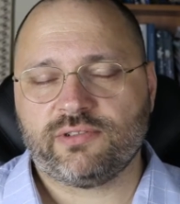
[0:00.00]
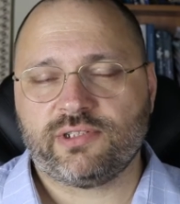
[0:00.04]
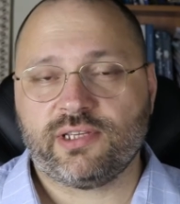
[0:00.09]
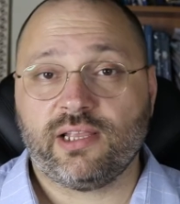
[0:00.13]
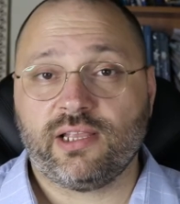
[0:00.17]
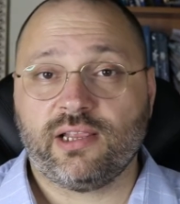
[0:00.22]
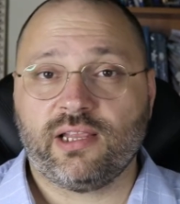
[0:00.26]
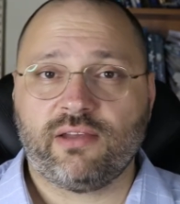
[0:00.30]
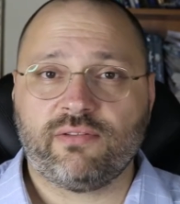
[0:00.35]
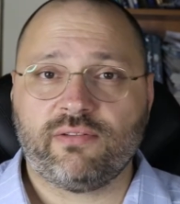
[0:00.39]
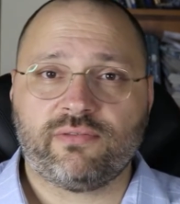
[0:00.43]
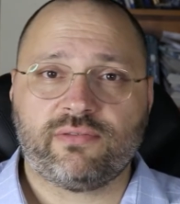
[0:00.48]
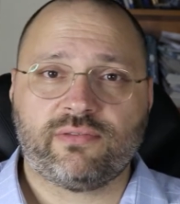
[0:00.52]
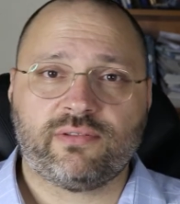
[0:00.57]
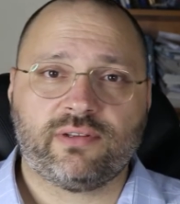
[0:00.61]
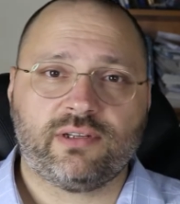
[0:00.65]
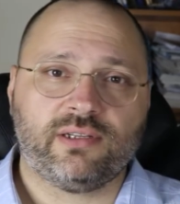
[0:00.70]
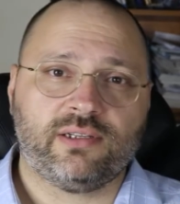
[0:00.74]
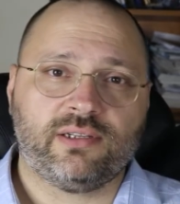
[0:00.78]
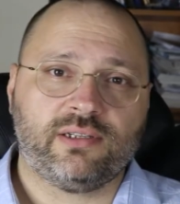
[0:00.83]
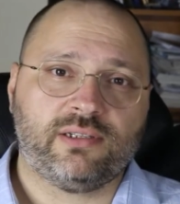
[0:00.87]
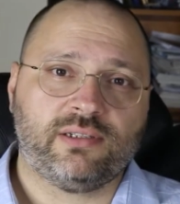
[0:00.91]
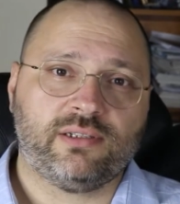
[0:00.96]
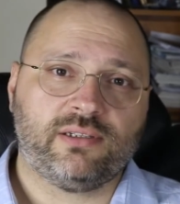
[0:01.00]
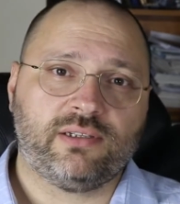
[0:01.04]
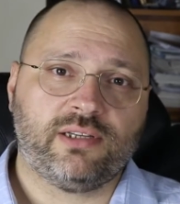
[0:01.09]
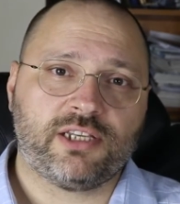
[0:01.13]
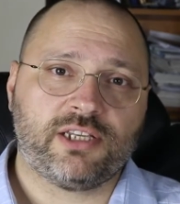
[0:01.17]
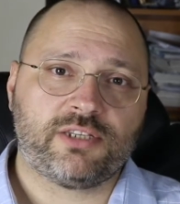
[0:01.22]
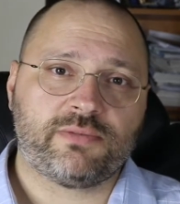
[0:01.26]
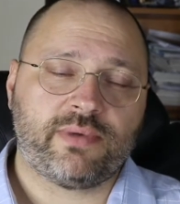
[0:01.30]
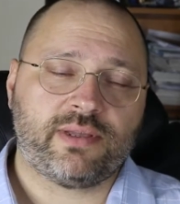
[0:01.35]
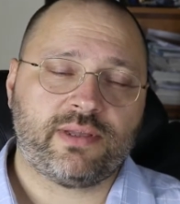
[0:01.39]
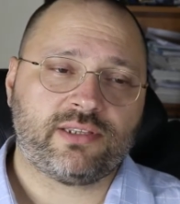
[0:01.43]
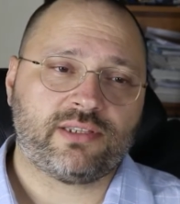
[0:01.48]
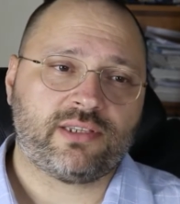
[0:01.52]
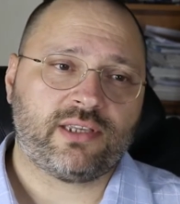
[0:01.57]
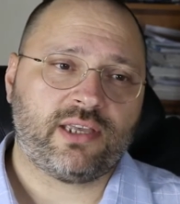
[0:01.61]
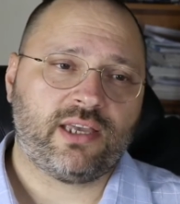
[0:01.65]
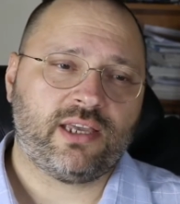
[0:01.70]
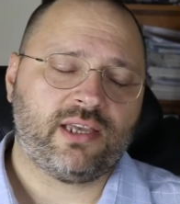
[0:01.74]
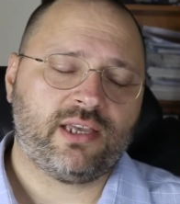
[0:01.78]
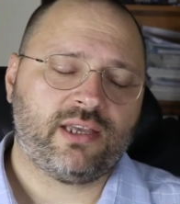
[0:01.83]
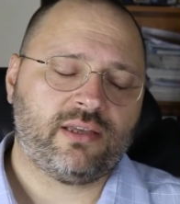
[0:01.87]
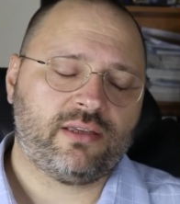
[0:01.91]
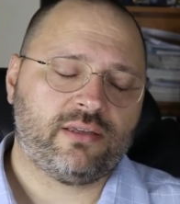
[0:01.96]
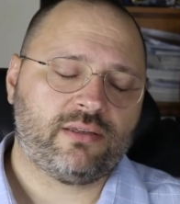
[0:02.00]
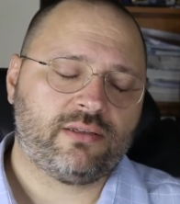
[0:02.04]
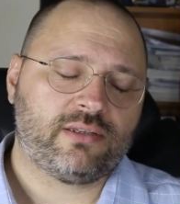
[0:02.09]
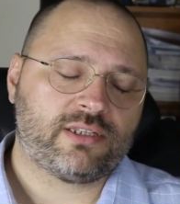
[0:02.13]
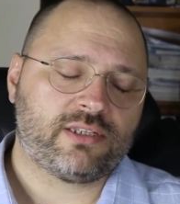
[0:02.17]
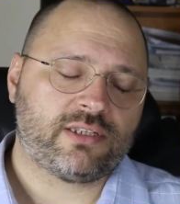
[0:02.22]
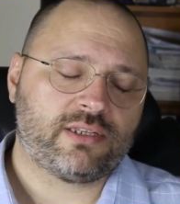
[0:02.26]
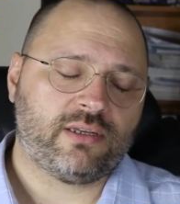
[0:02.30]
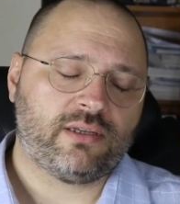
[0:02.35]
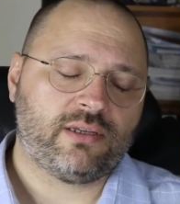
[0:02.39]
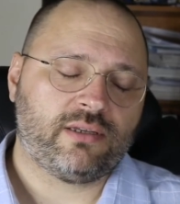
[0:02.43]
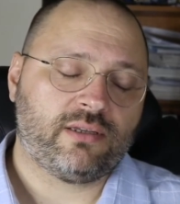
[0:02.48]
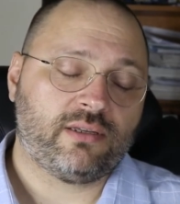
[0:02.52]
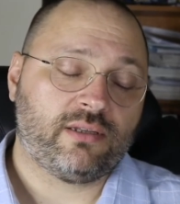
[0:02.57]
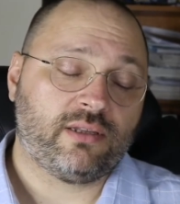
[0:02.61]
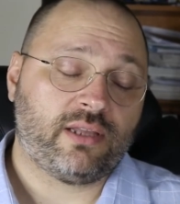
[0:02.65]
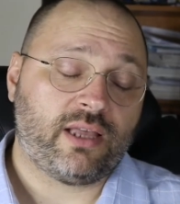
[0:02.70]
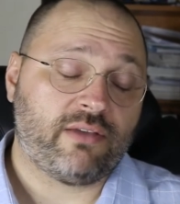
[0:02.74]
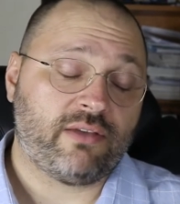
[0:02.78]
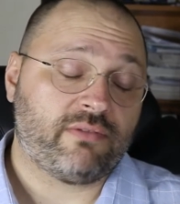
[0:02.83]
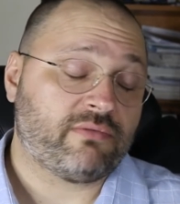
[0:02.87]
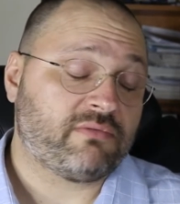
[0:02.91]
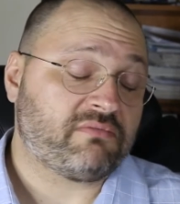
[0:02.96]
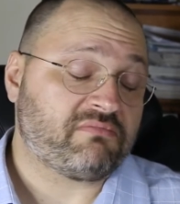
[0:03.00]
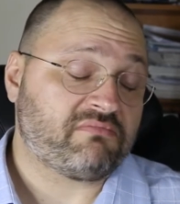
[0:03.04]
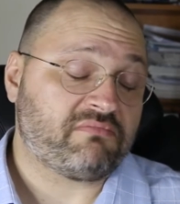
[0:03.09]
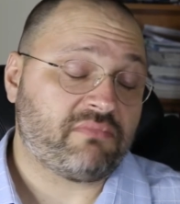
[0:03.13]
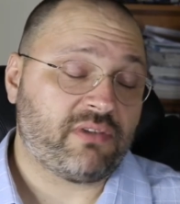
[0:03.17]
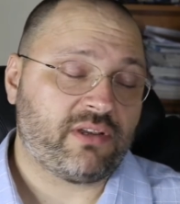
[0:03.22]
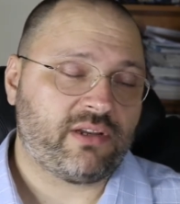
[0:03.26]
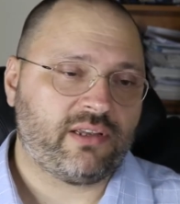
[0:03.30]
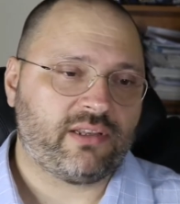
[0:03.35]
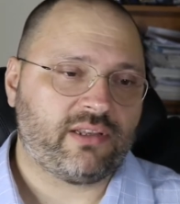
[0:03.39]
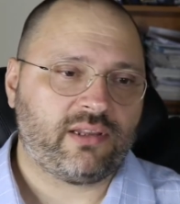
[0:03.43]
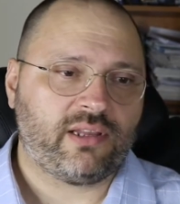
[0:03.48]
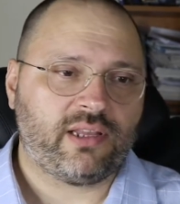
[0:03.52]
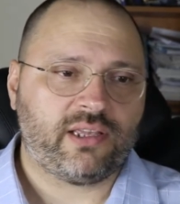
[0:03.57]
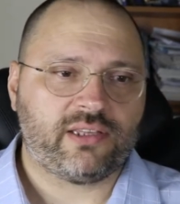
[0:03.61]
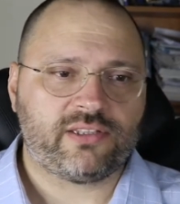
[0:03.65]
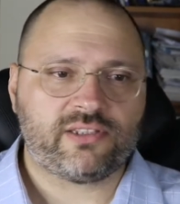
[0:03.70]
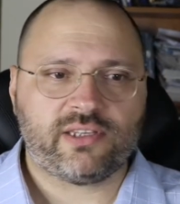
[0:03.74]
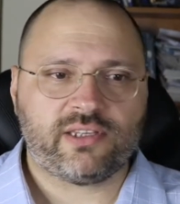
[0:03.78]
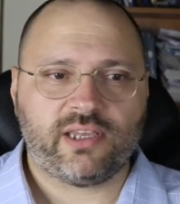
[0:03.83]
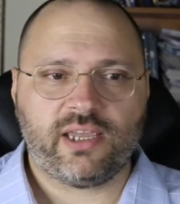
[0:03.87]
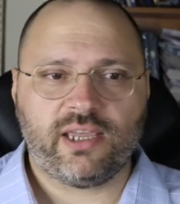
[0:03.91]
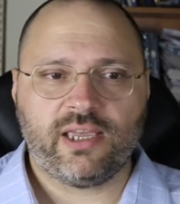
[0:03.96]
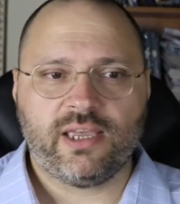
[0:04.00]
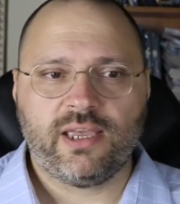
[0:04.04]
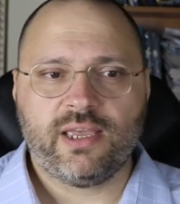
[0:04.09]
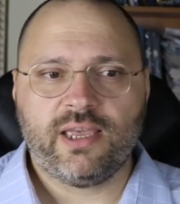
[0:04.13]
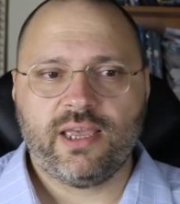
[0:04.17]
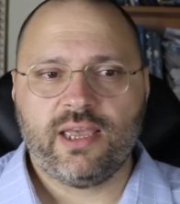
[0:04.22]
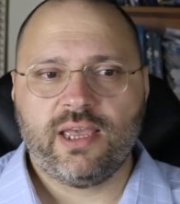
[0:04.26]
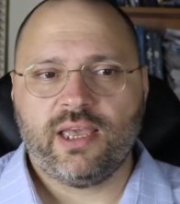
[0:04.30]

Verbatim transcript: I will say, life uh, expense, uh, life period, let's say.